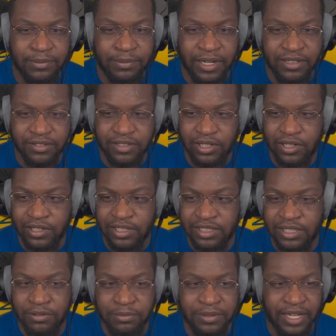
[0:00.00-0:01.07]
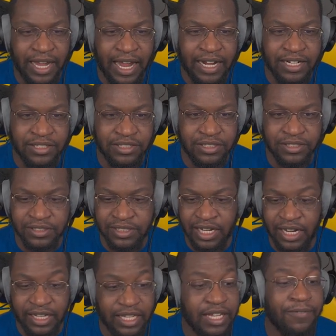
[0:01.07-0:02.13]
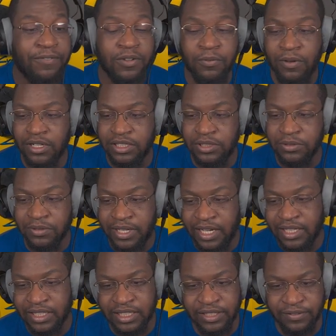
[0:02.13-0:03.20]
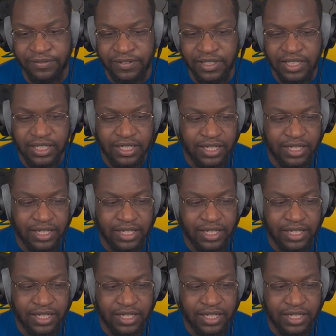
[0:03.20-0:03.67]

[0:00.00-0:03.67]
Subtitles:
a pack of cards that will be added to your deck if you want to. You can leave.